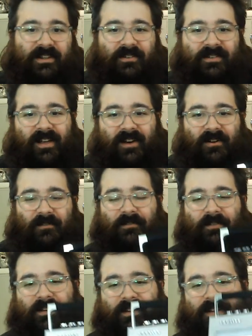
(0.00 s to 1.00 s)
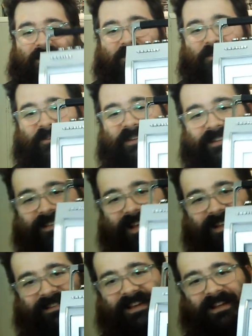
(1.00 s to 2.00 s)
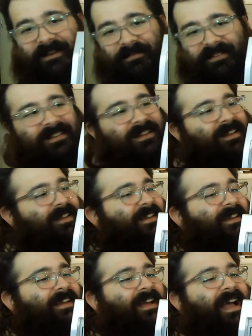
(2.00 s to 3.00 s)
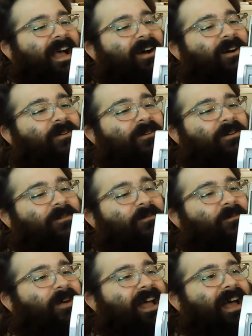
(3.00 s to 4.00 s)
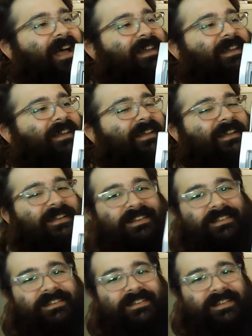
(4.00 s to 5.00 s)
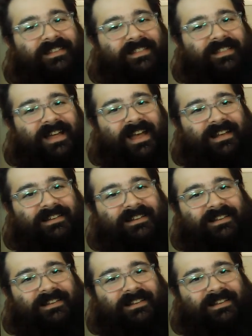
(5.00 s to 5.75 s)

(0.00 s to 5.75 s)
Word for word: yourself to cassette tapes. How rad is that?